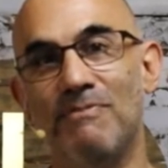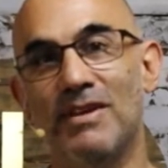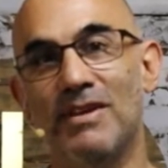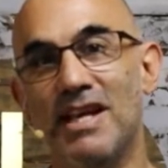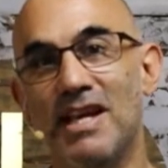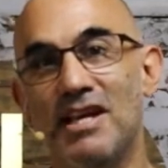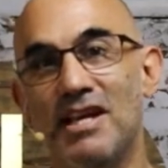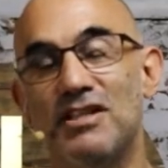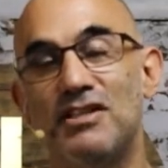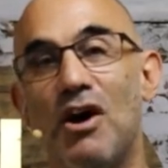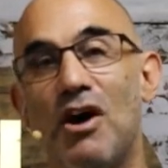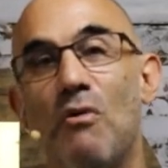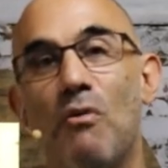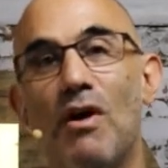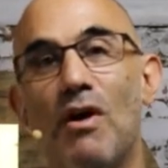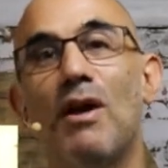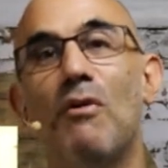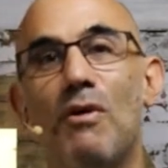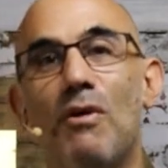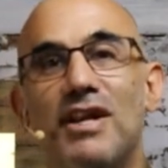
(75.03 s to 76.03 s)
So what I
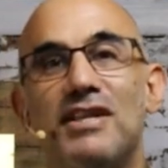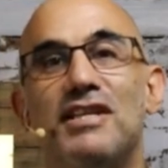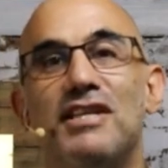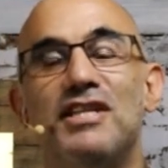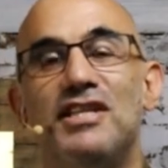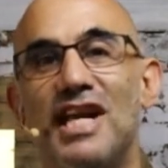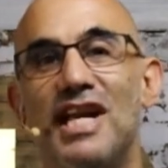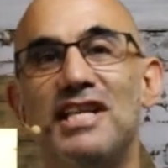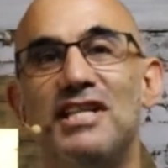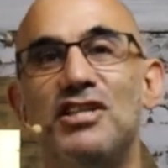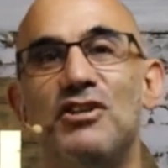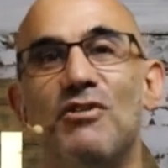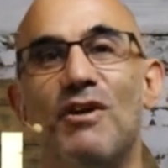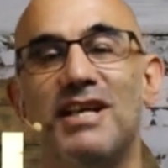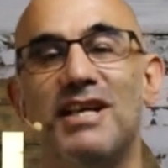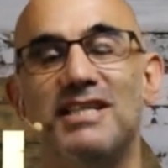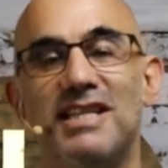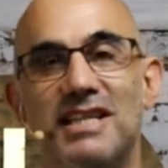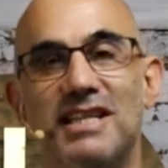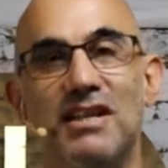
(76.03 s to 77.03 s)
want to suggest to us
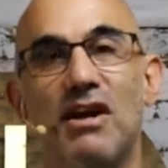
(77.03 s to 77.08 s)
is,